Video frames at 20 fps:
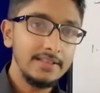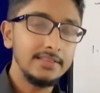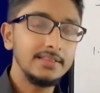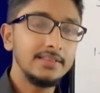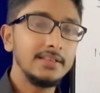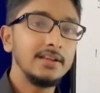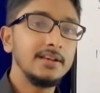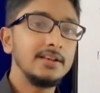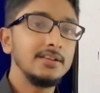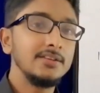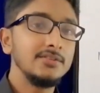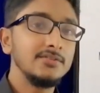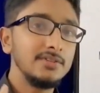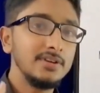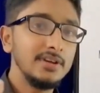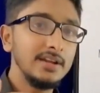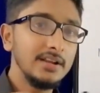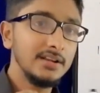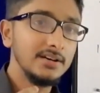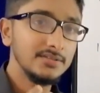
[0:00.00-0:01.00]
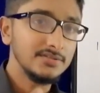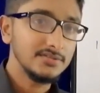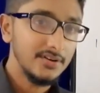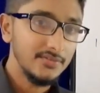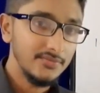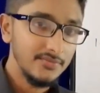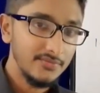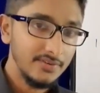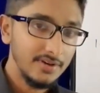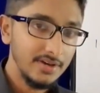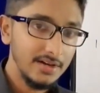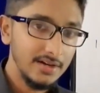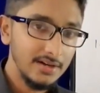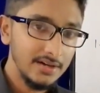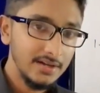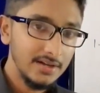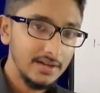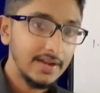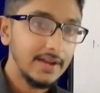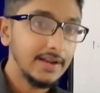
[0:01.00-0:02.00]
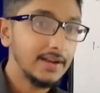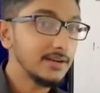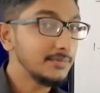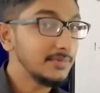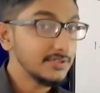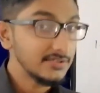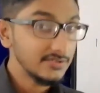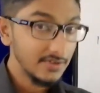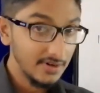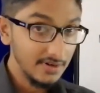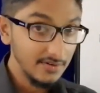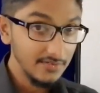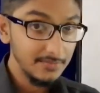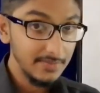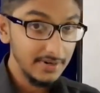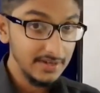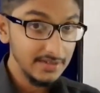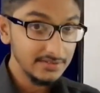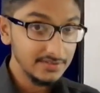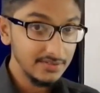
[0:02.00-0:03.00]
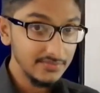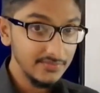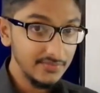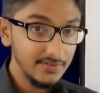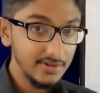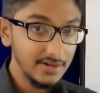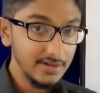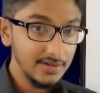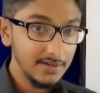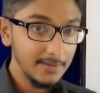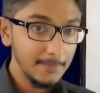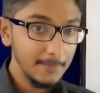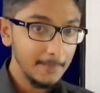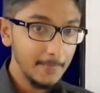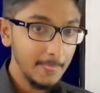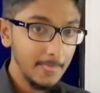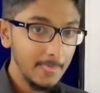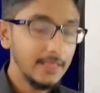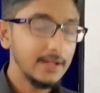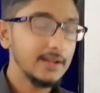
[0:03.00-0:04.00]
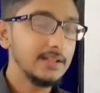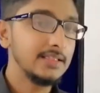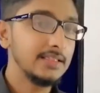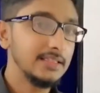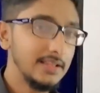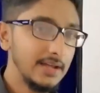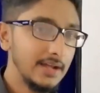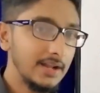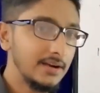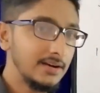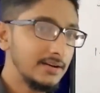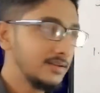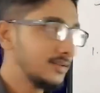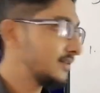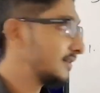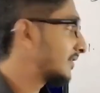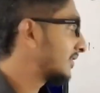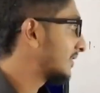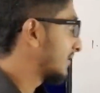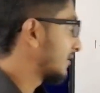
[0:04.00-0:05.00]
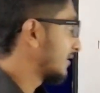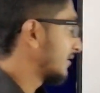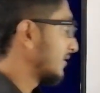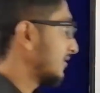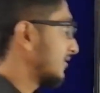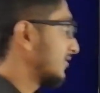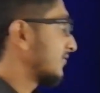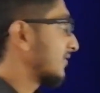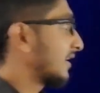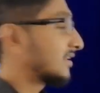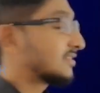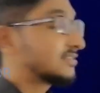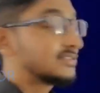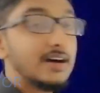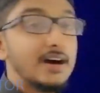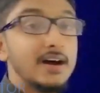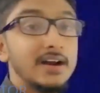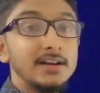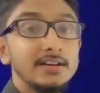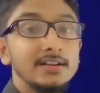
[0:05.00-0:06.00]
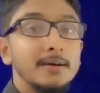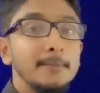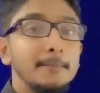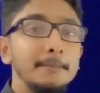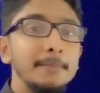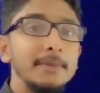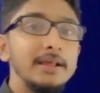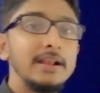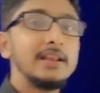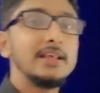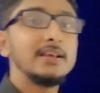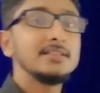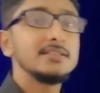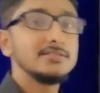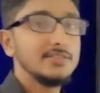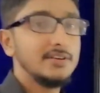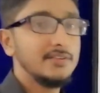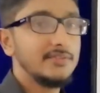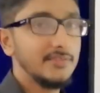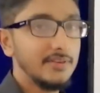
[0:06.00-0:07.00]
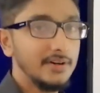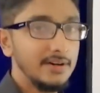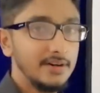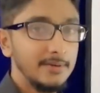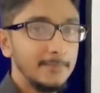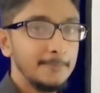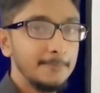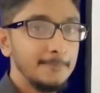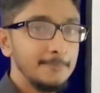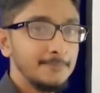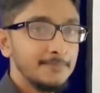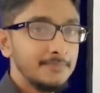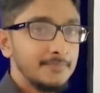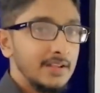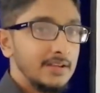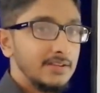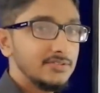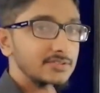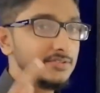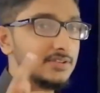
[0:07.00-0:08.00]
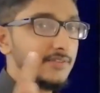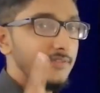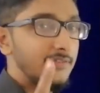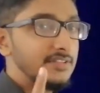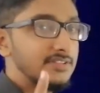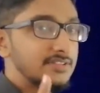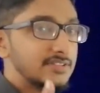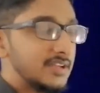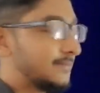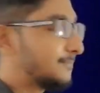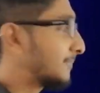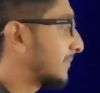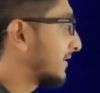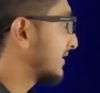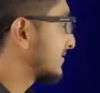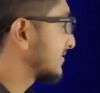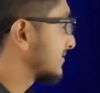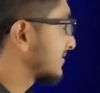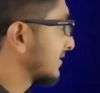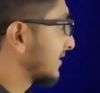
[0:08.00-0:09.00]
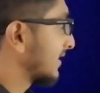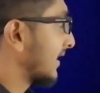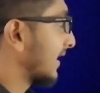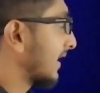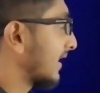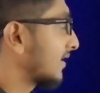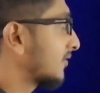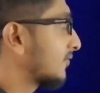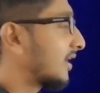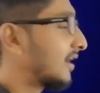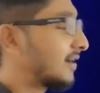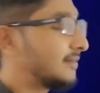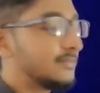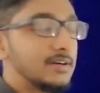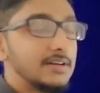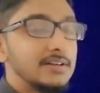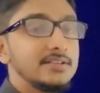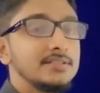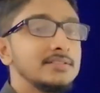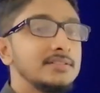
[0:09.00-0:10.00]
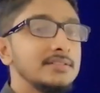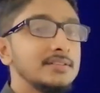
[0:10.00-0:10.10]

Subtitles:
then you need a software. Can it be solved by a software? Then you can start building the software. So the first step is requirement